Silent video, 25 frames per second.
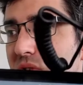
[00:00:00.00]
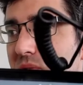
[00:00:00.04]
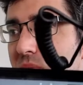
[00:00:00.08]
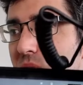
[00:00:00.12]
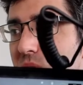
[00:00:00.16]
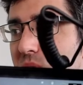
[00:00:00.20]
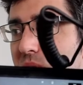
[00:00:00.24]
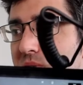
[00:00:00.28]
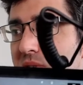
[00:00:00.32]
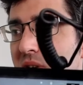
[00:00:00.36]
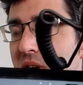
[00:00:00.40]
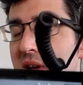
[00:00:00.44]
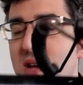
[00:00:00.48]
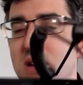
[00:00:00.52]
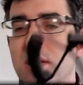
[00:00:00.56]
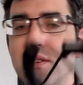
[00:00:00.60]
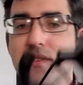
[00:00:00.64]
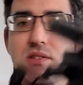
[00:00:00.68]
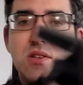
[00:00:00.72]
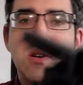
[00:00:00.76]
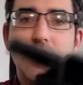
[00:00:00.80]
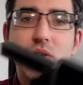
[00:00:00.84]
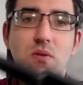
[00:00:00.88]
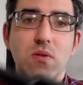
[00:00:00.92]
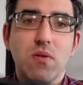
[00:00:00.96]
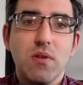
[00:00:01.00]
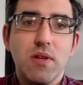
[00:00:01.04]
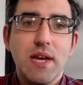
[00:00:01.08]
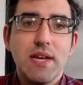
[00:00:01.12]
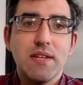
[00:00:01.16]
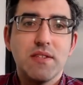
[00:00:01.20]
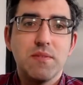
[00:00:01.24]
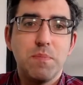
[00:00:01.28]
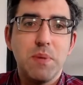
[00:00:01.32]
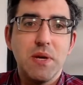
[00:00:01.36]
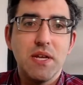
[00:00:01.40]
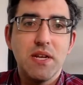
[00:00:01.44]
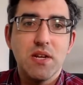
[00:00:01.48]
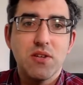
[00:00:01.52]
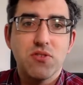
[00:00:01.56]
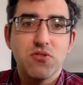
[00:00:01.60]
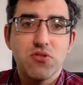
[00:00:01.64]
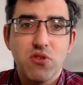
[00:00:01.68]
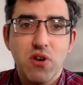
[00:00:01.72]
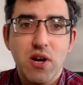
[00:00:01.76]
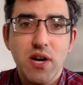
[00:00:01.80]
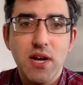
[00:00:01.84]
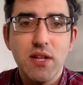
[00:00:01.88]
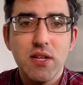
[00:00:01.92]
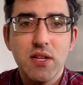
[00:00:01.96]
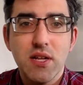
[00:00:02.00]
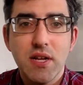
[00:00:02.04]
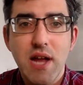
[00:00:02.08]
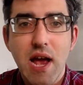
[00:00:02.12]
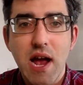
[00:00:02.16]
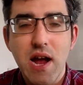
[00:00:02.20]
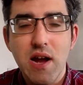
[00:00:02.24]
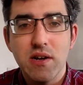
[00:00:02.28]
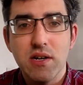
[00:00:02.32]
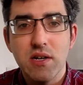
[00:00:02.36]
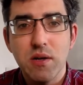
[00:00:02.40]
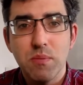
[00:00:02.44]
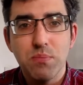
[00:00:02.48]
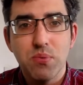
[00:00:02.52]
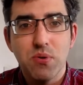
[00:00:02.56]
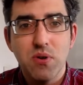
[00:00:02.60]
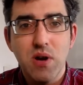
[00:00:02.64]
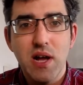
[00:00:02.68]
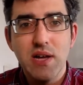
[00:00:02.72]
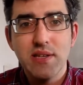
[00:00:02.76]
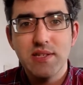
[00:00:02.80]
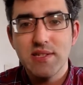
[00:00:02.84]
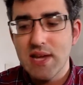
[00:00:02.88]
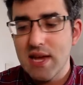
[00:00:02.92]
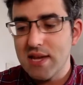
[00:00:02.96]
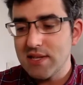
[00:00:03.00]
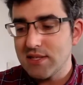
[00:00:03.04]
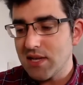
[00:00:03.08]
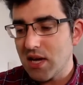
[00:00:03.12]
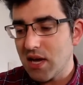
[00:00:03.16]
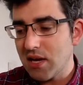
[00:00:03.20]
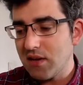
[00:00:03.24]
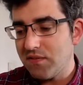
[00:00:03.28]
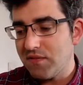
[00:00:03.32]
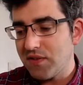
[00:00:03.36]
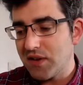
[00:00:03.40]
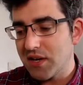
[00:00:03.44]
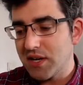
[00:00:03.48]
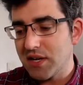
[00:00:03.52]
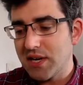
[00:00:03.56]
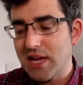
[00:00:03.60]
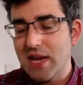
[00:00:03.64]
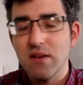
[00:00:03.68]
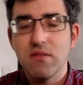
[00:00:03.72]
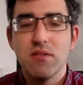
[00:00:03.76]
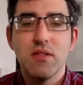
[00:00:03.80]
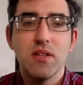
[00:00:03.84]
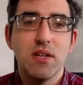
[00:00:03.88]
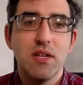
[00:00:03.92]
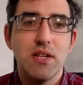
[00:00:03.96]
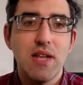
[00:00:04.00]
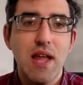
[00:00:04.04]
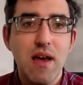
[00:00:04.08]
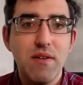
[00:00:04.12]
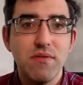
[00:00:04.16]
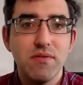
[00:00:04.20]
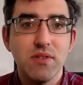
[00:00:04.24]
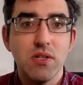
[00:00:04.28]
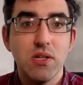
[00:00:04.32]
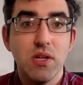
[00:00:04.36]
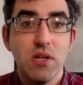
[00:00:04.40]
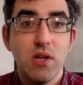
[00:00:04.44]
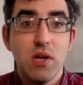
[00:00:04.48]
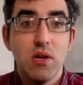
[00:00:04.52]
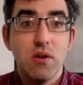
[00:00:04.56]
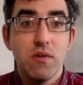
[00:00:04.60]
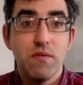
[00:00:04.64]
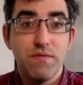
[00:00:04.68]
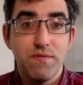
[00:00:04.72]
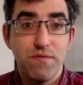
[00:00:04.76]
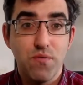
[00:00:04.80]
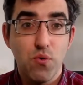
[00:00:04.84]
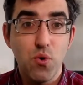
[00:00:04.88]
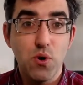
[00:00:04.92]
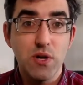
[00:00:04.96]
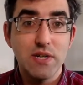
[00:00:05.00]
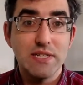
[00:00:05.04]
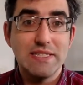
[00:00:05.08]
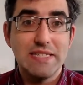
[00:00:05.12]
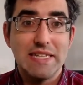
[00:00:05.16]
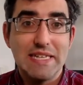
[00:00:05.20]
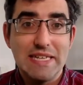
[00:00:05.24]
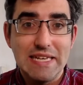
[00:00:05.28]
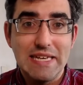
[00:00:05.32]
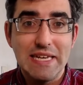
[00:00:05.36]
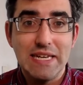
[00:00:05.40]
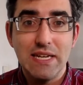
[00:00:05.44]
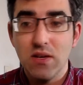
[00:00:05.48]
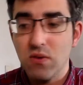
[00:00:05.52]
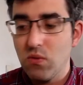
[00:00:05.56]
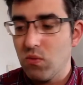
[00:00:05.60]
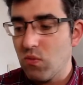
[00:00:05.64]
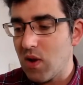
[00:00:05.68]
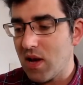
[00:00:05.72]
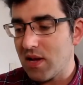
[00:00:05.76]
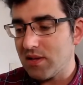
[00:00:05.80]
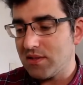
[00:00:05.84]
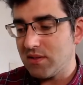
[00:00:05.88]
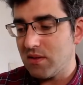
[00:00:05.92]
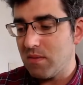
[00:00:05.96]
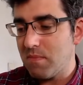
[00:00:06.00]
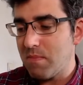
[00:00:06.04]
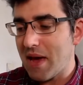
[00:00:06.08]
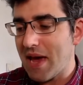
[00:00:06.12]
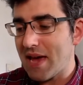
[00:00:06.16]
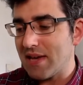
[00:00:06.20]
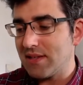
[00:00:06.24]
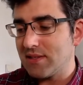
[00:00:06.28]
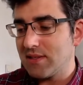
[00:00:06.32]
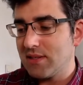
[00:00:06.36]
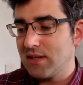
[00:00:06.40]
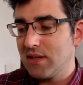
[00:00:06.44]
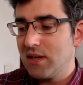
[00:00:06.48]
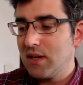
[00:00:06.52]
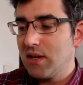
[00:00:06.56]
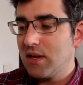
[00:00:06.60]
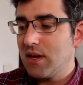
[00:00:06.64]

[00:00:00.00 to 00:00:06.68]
mode. So it's been a trial and error process. I figured out that level 14 was the best.